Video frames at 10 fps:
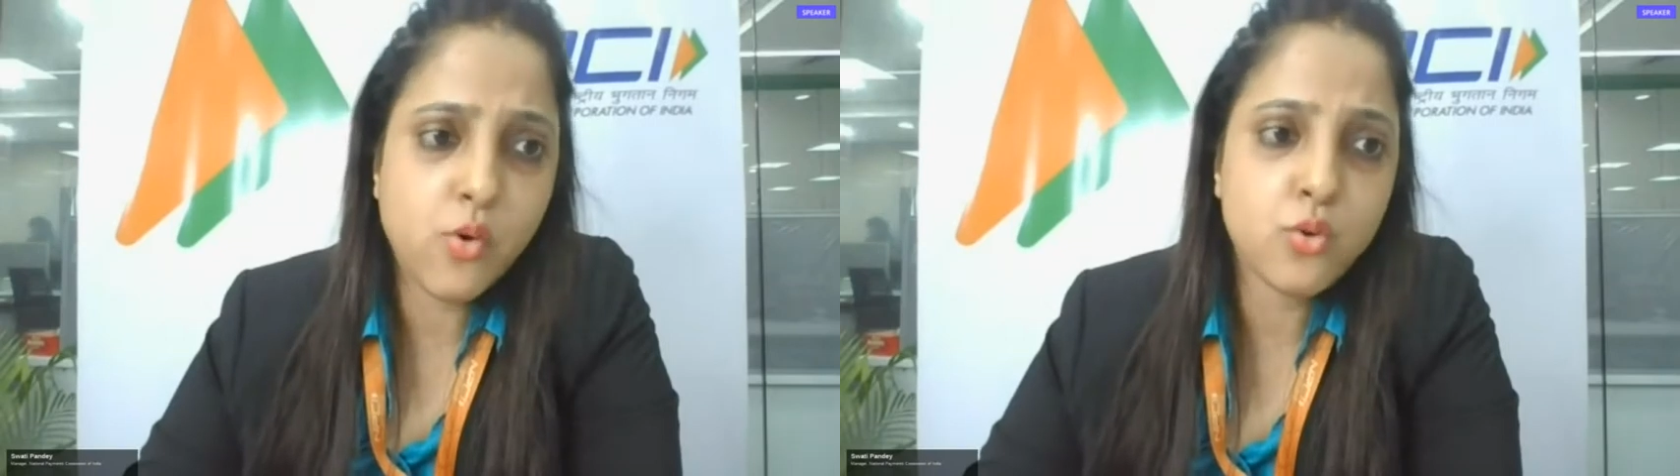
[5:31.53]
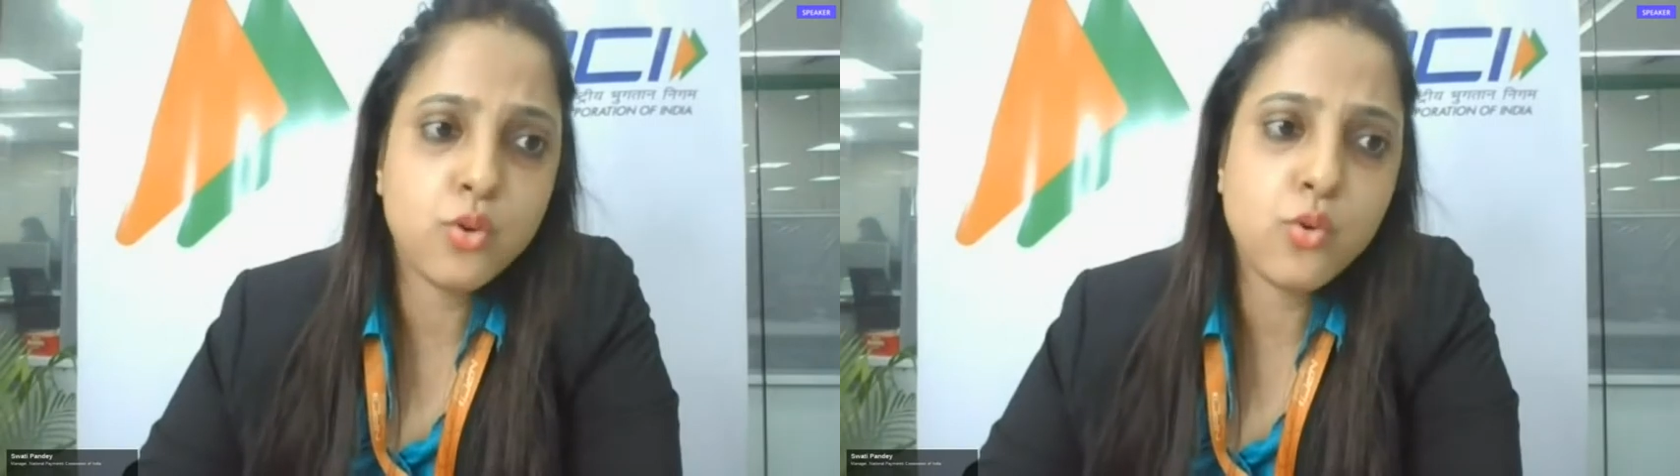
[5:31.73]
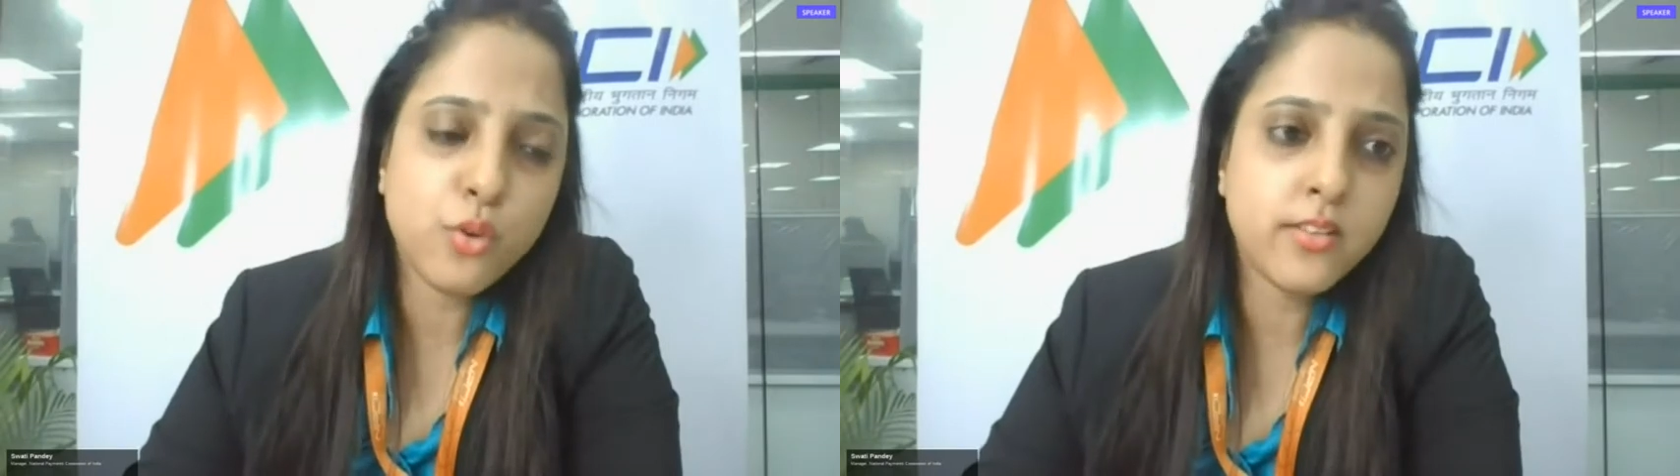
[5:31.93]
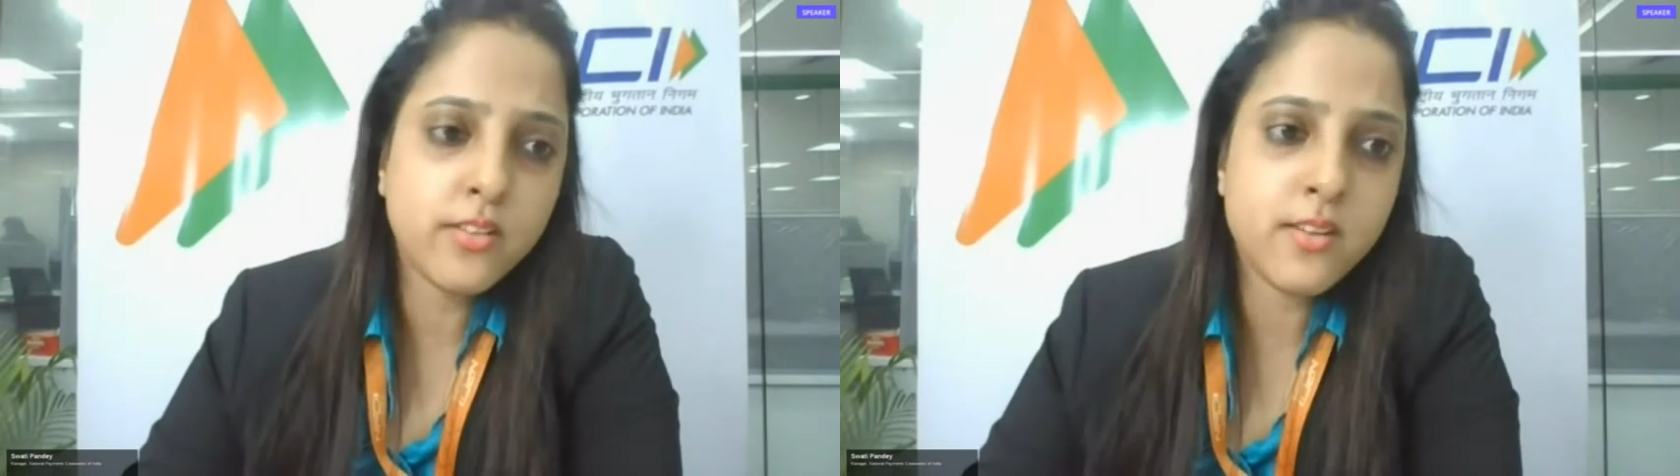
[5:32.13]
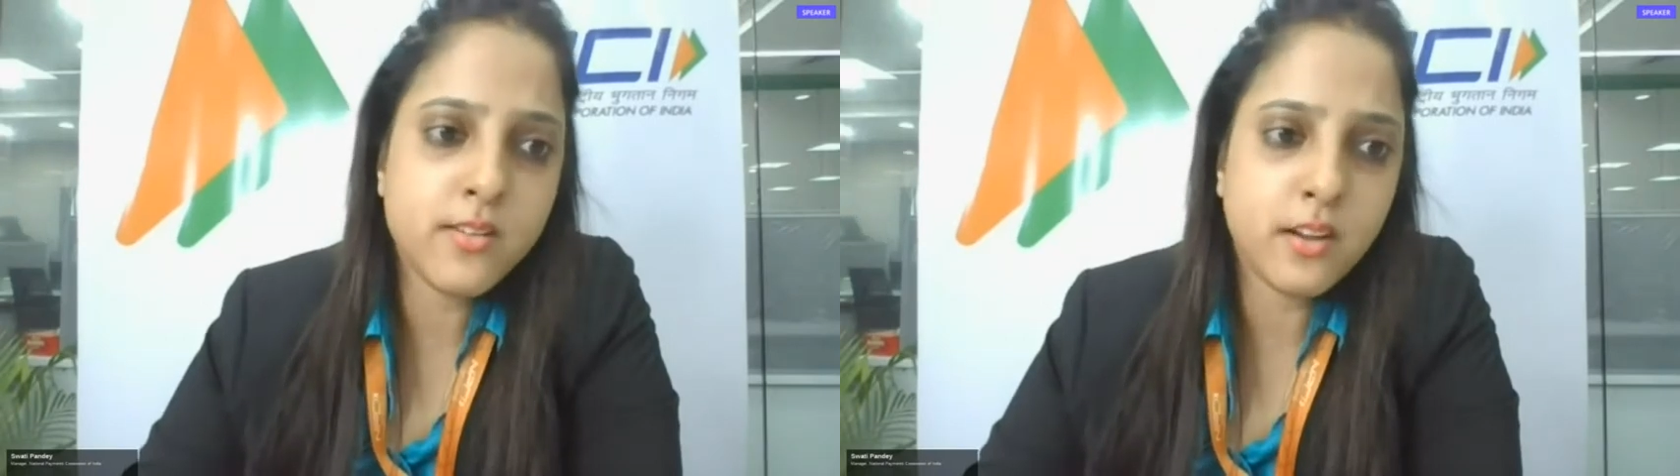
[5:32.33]
go to the
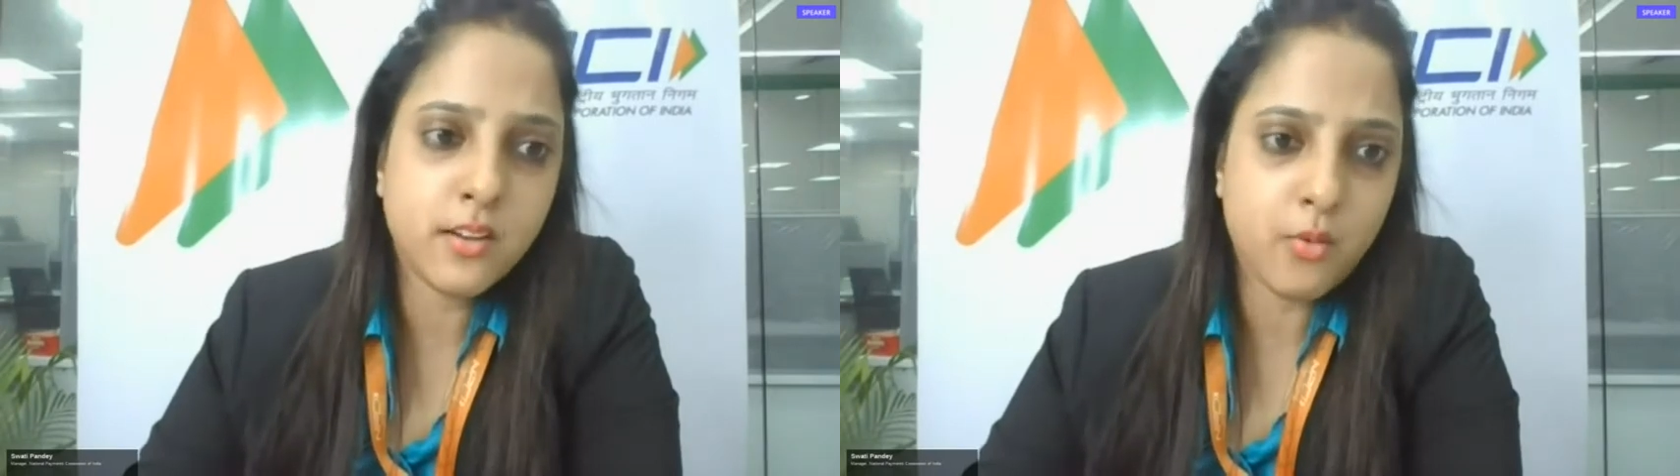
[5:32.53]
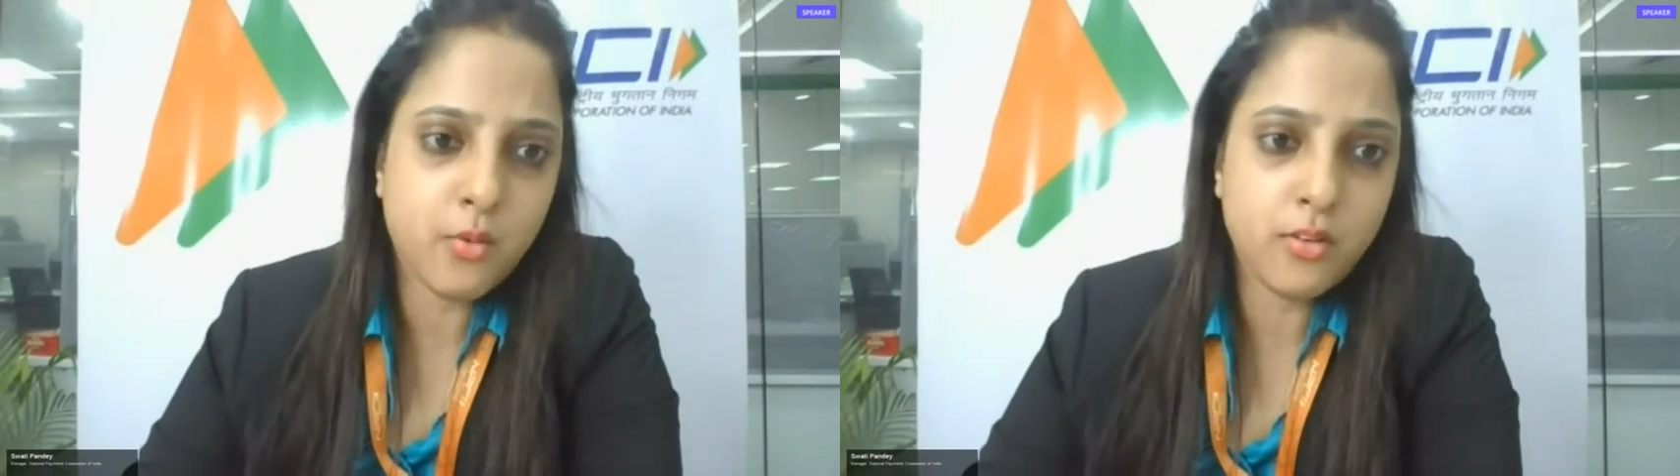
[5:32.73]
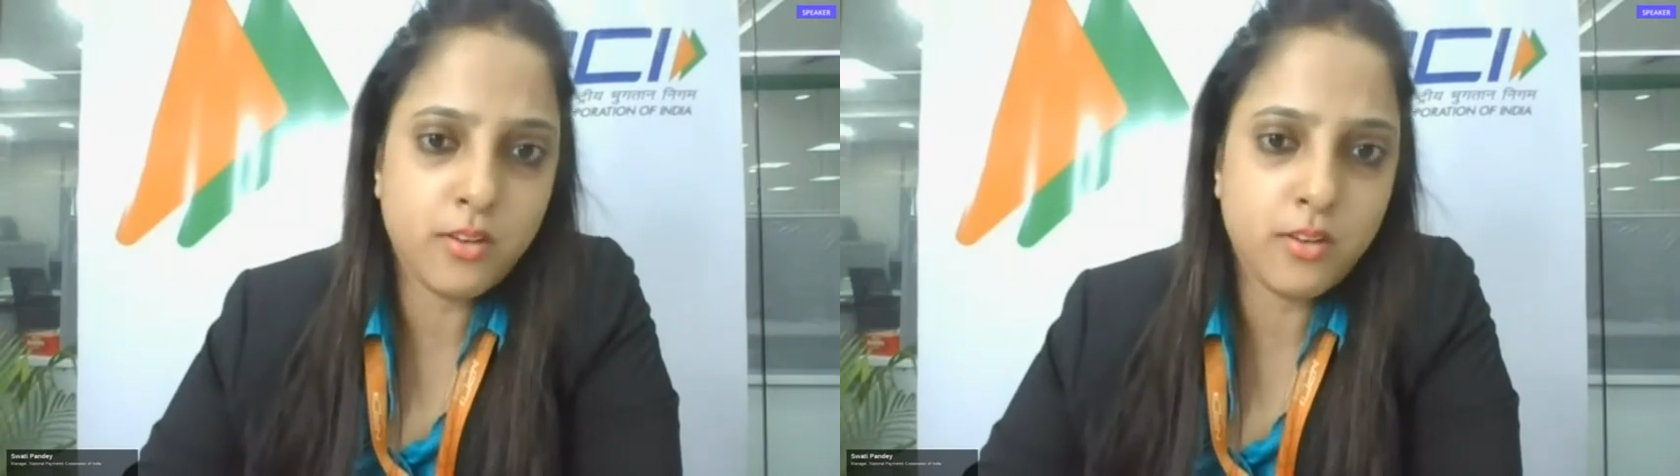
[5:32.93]
original account,